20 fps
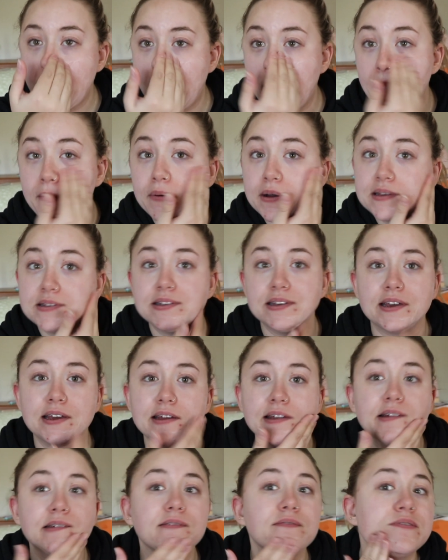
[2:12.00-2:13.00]
I
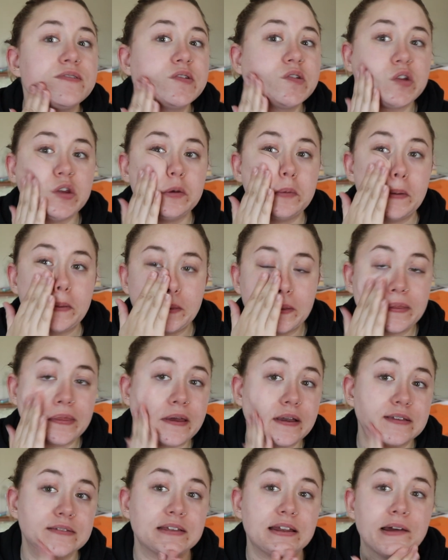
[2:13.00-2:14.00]
wasn't doing the
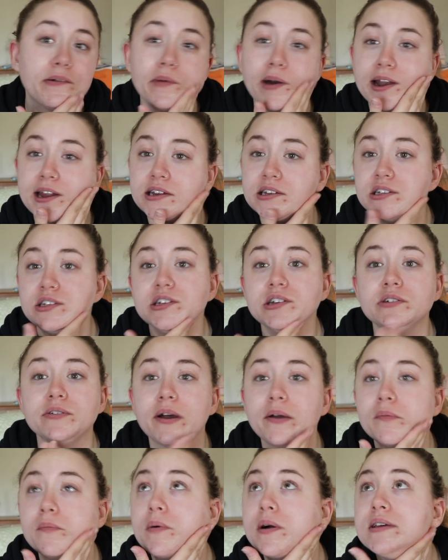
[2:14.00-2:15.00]
things that I wanted to do.
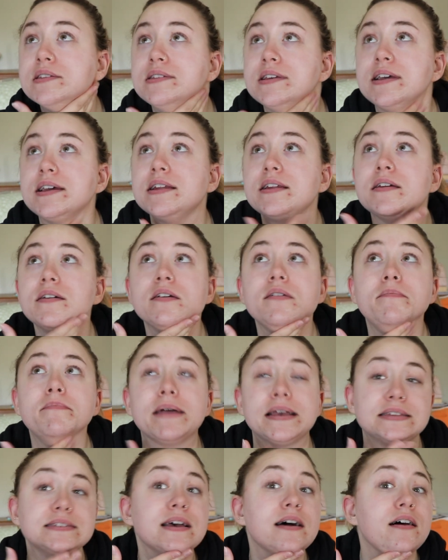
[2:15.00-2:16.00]
I wasn't
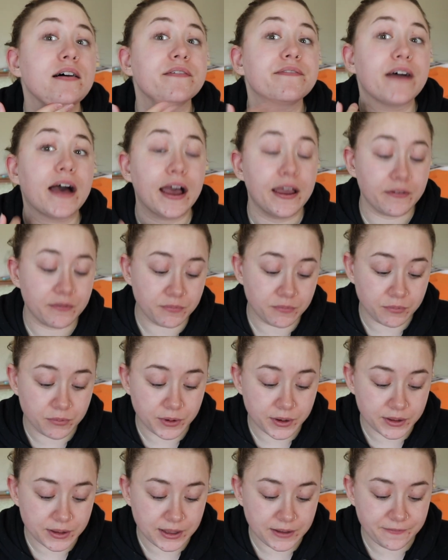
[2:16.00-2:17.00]
myself. I
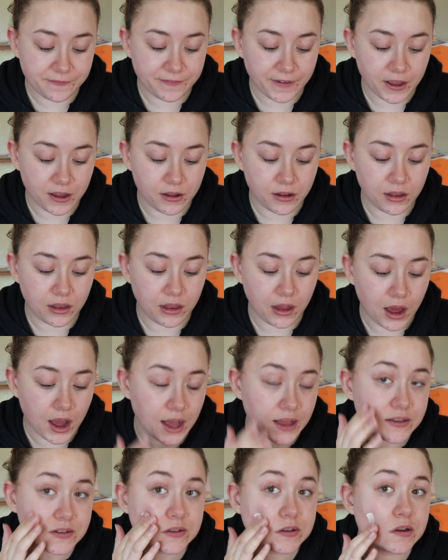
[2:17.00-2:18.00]
really felt
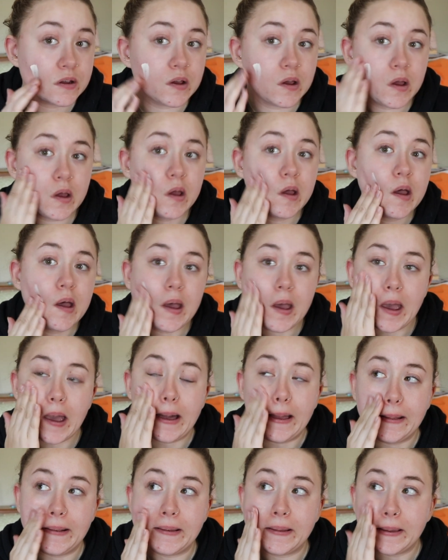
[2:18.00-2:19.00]
lost.
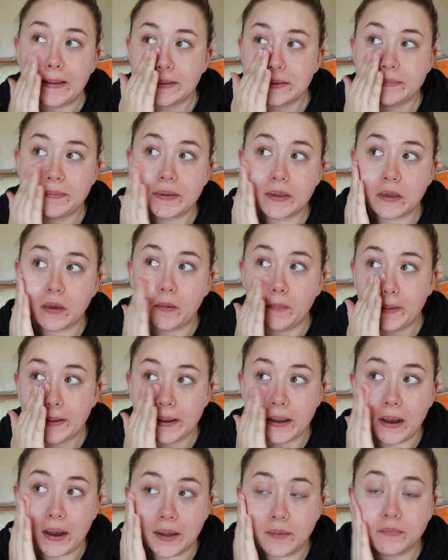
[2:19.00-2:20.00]
And it's been going
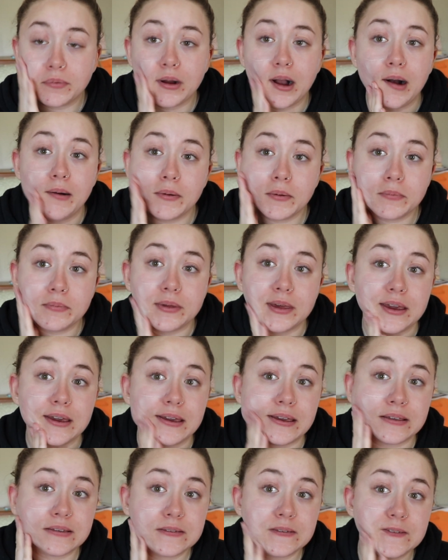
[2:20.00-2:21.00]
on
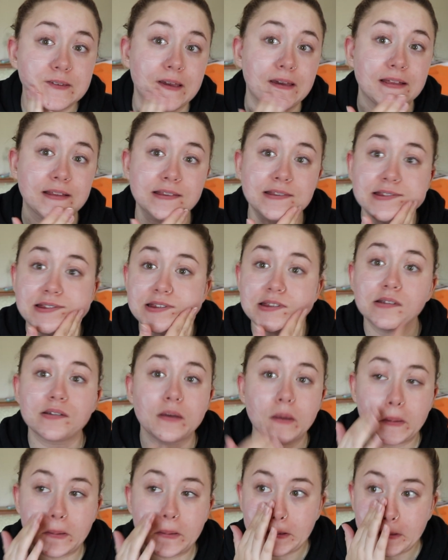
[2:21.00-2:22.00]
probably since
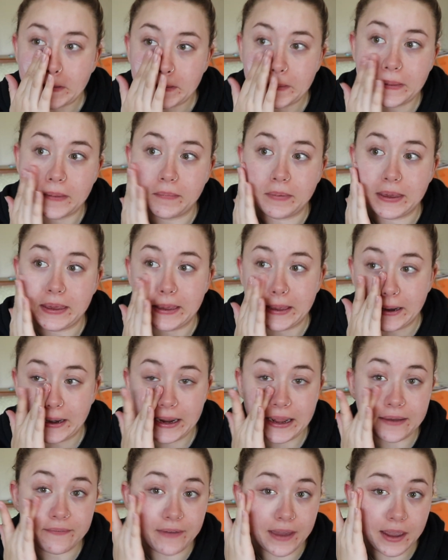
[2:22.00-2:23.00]
the
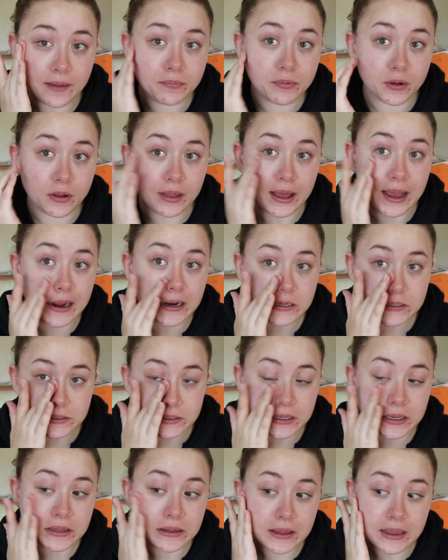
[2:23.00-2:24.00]
beginning of April,
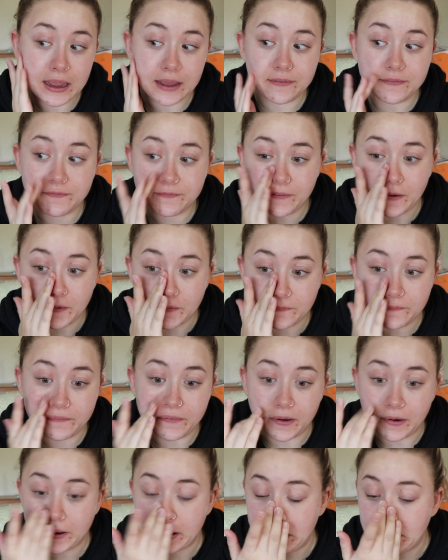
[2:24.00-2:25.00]
actually. Like, I felt
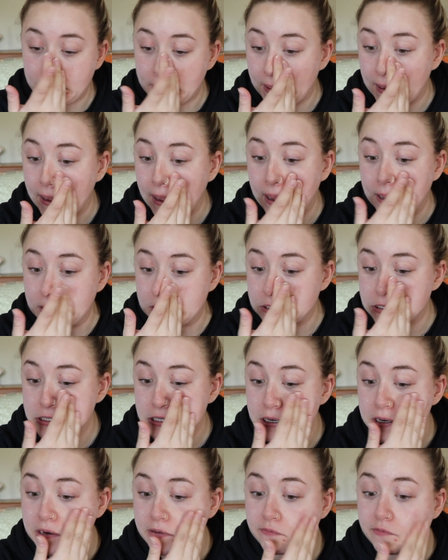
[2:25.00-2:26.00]
very
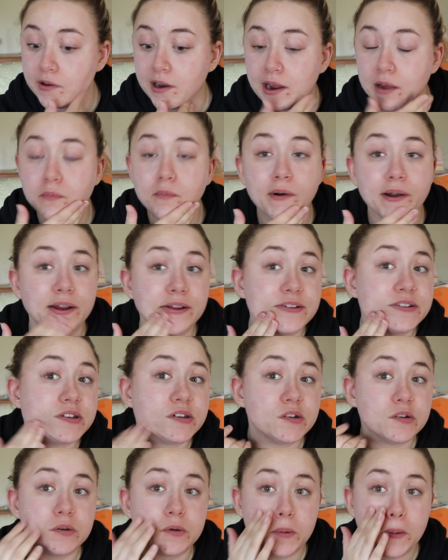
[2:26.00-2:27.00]
unsure of what I want to
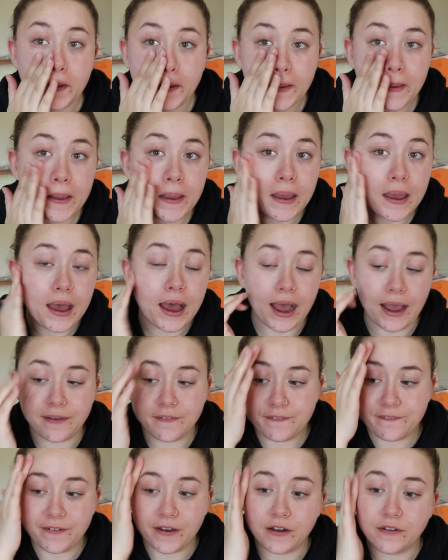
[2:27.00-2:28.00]
do. I
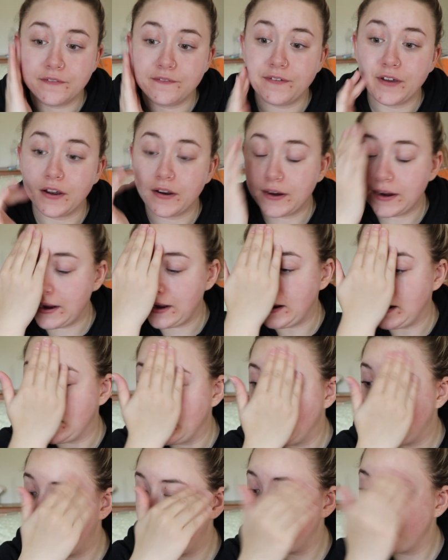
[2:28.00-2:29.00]
felt
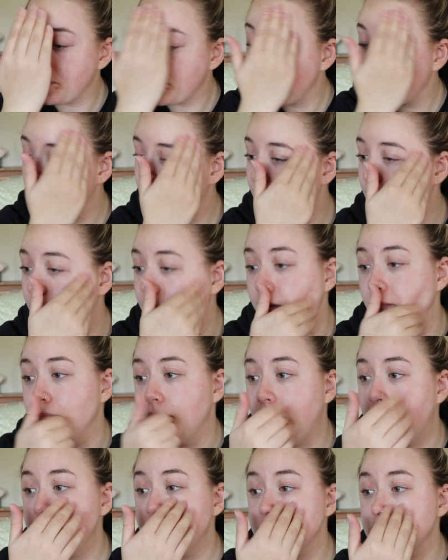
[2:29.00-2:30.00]
very
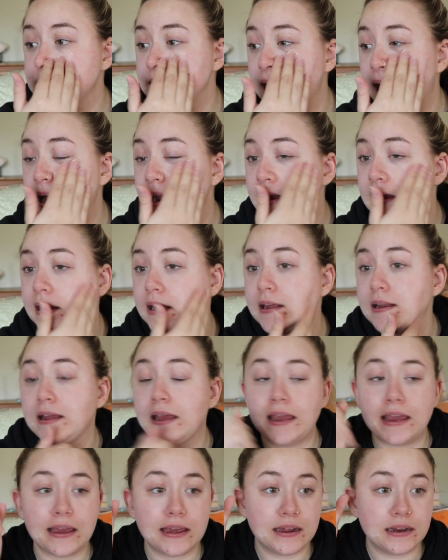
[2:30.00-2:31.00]
undecided,
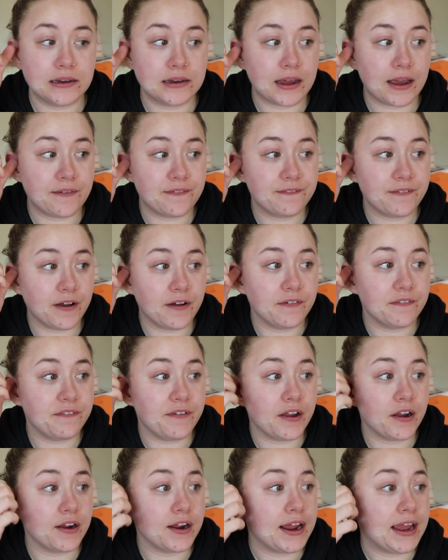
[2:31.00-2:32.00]
and I felt
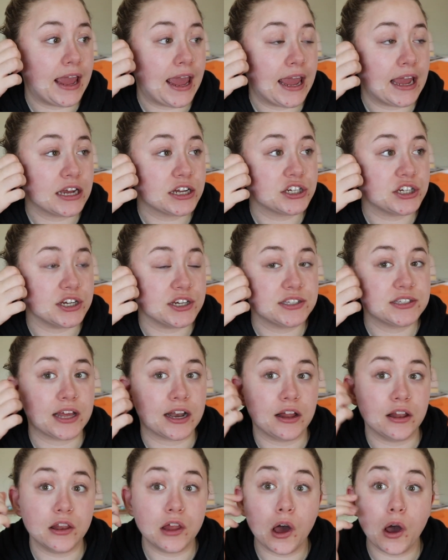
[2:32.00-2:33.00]
very anxious and
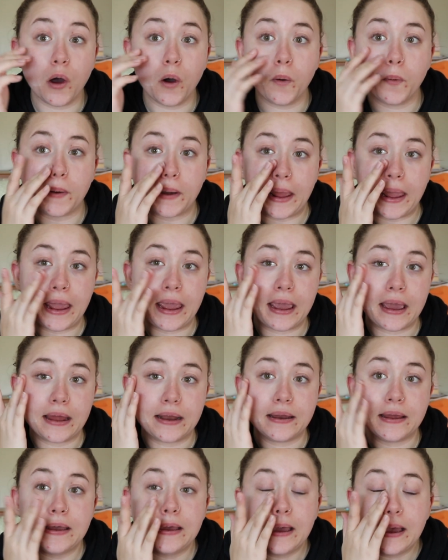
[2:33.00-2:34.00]
alone
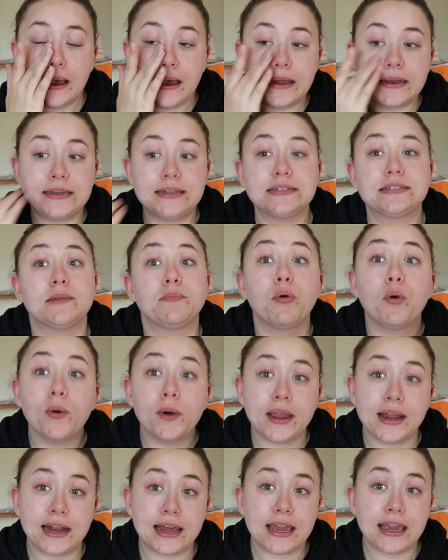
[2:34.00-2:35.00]
and
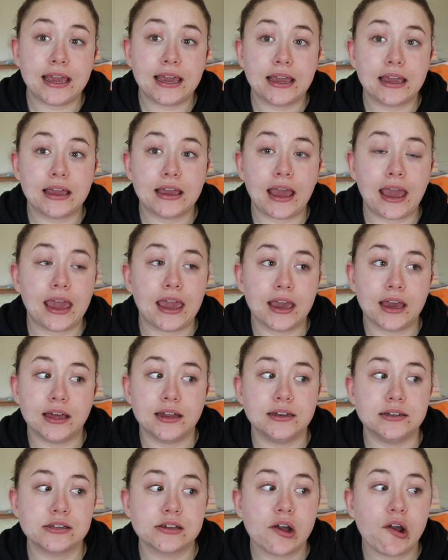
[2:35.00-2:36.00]
disappointing,
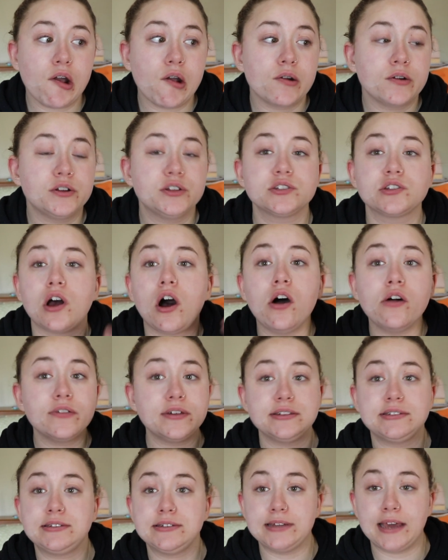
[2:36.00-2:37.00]
and just all
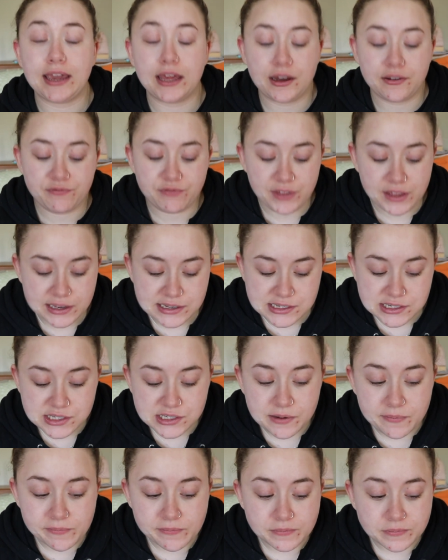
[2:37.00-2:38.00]
these negative
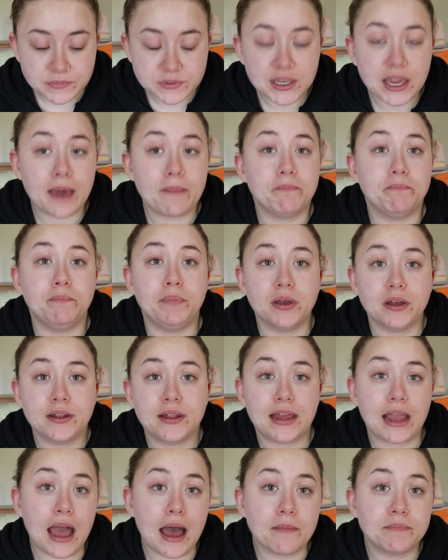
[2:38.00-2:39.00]
things kept
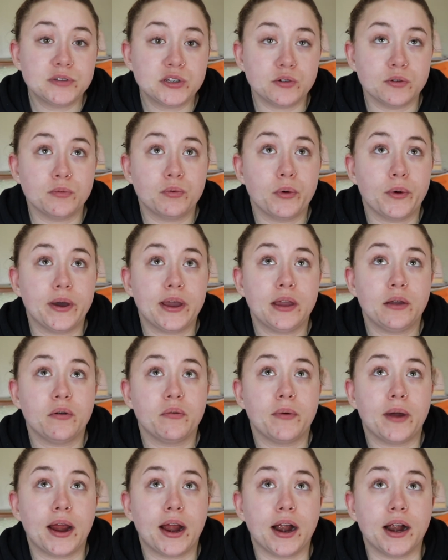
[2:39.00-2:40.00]
building up to a point
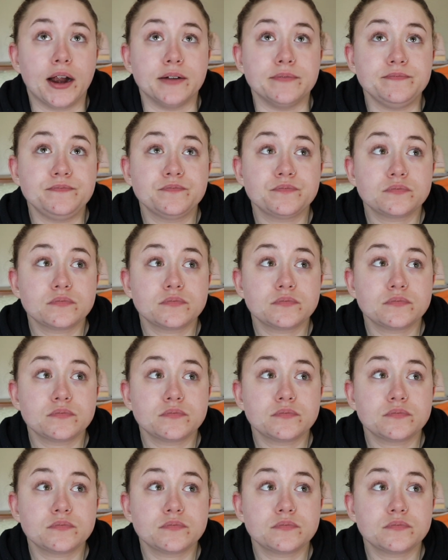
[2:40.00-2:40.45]
where